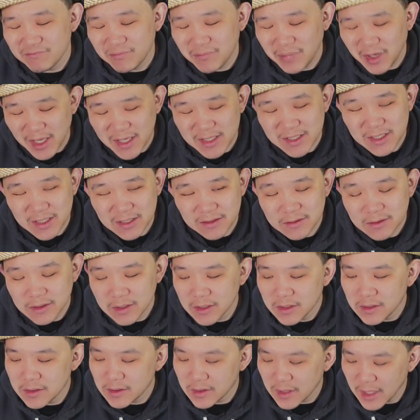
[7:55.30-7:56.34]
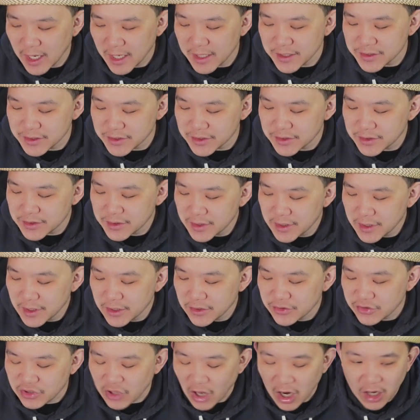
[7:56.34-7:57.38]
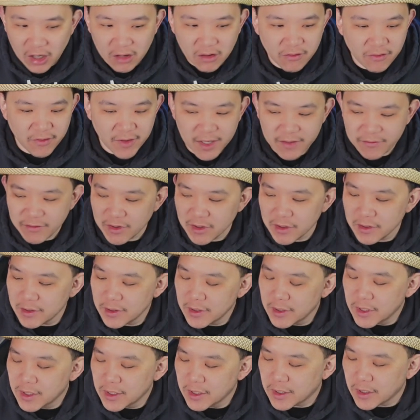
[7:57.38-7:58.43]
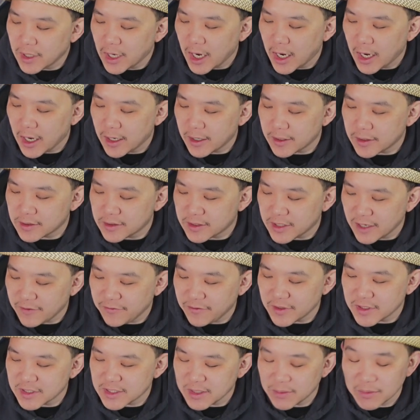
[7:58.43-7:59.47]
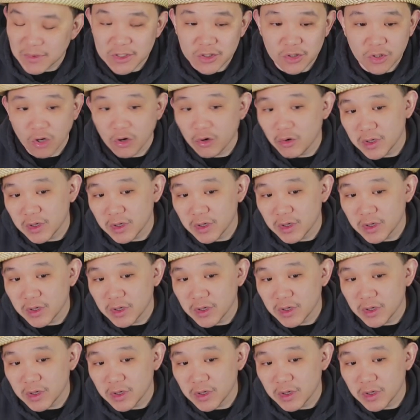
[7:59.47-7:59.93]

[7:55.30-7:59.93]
Pleasant, nice, dark flavor. Definitely something to go